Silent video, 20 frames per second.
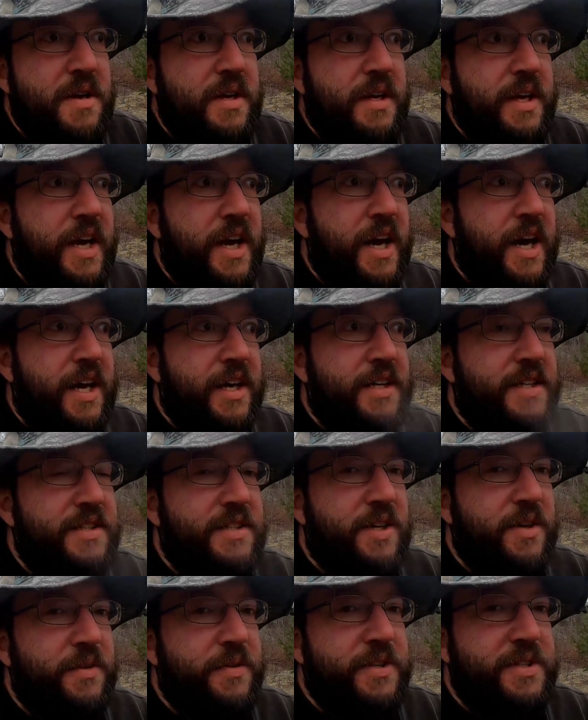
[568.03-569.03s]
yeah.
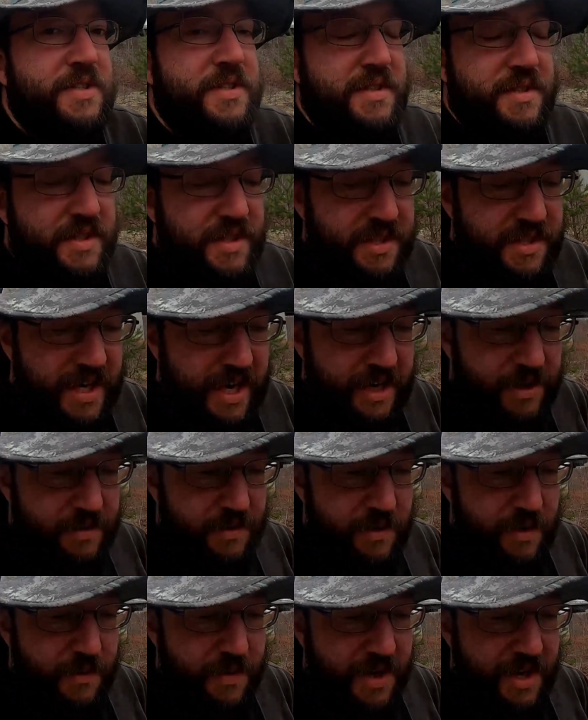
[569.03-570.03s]
So this is exactly
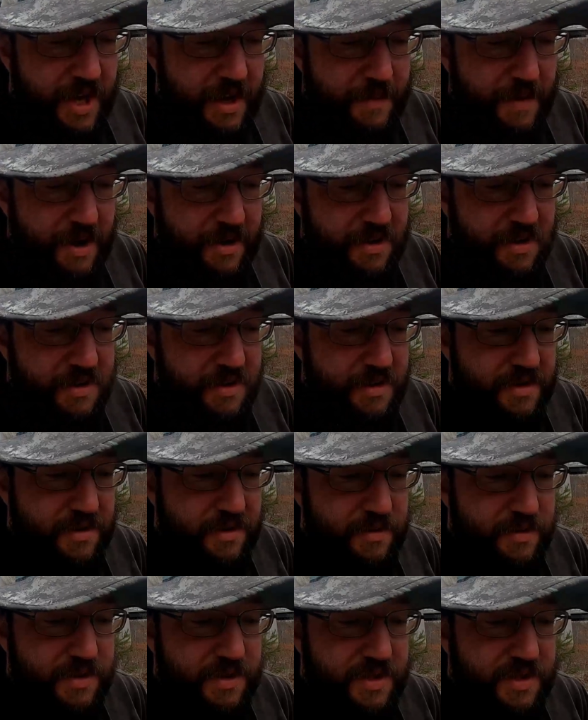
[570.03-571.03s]
what we came out here to do.
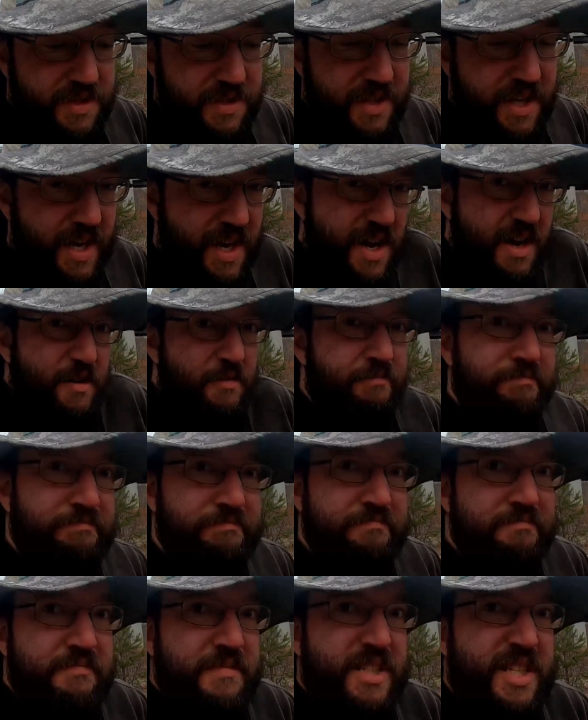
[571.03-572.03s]
Let's just see how
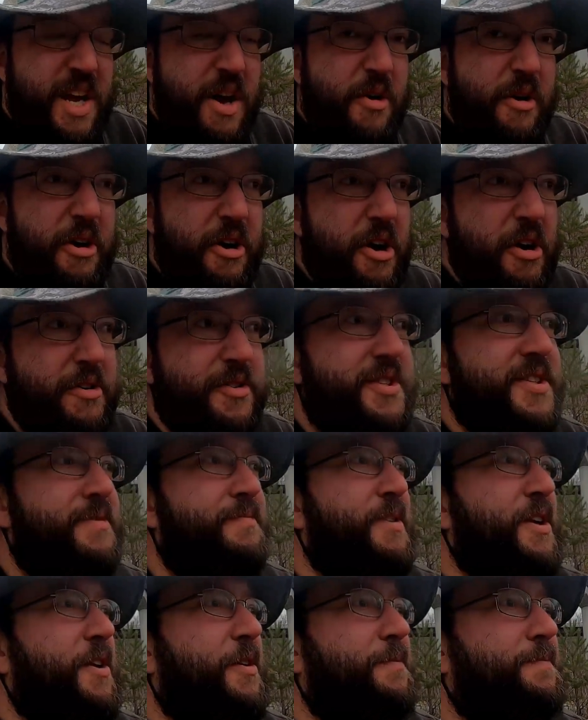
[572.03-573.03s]
it goes.
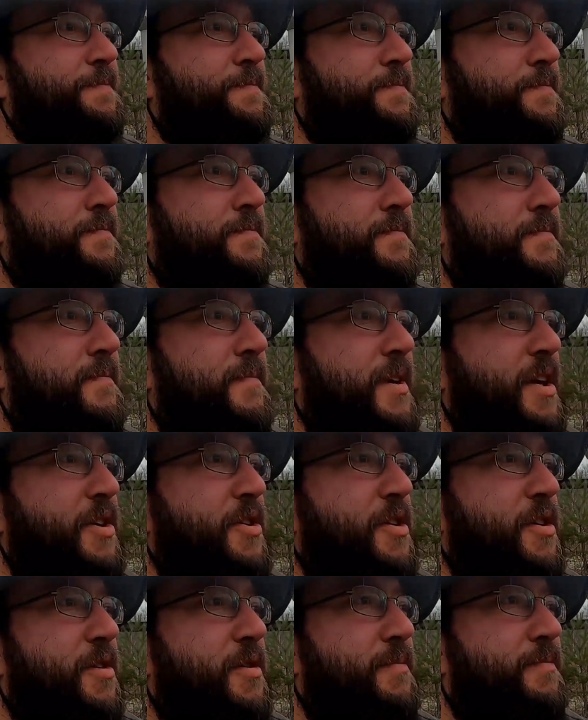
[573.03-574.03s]
You know, you
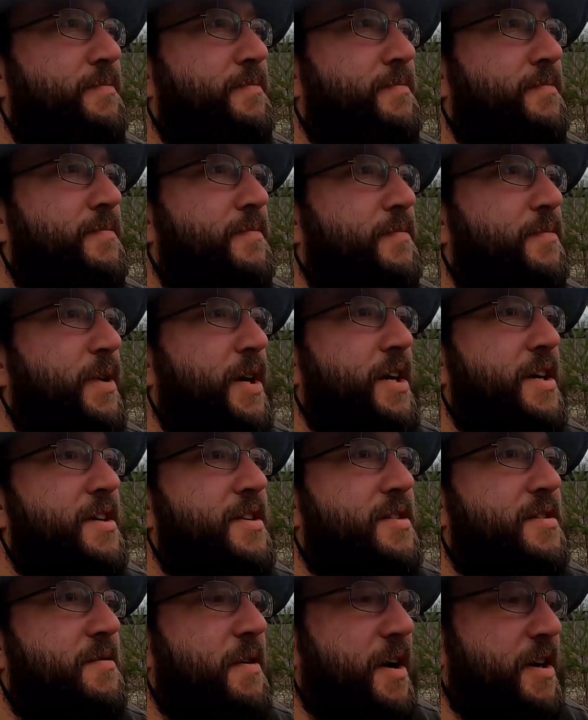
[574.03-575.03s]
can read
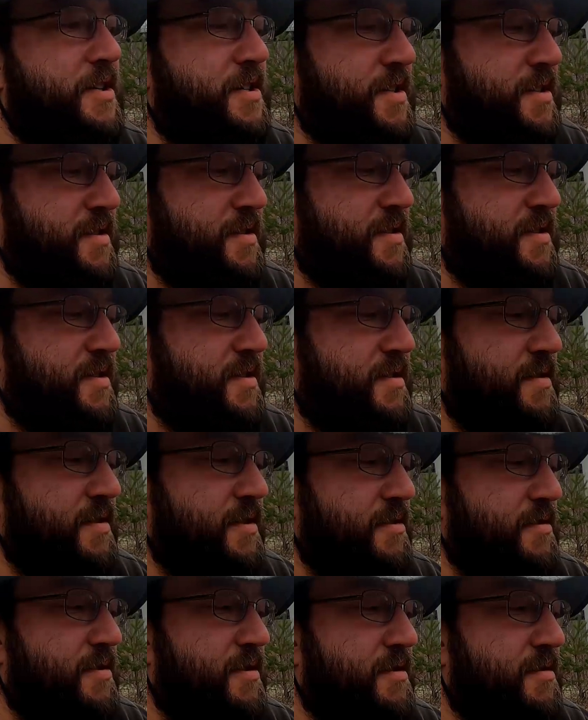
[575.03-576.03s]
instructions,
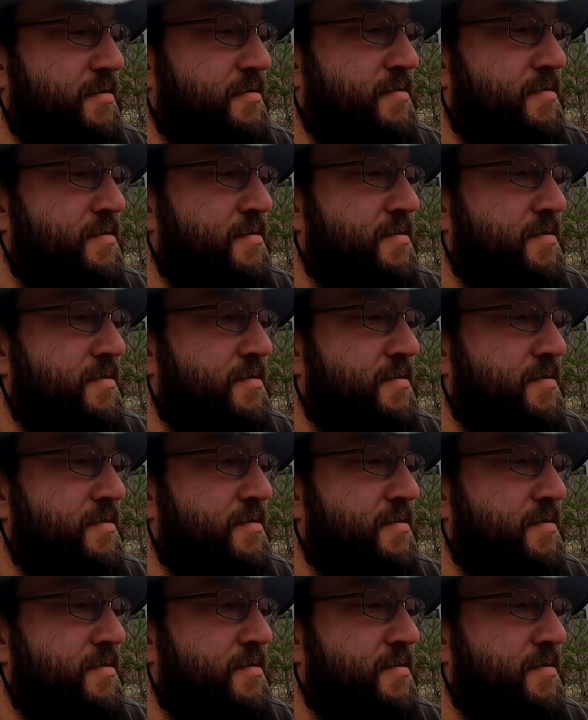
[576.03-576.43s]
you can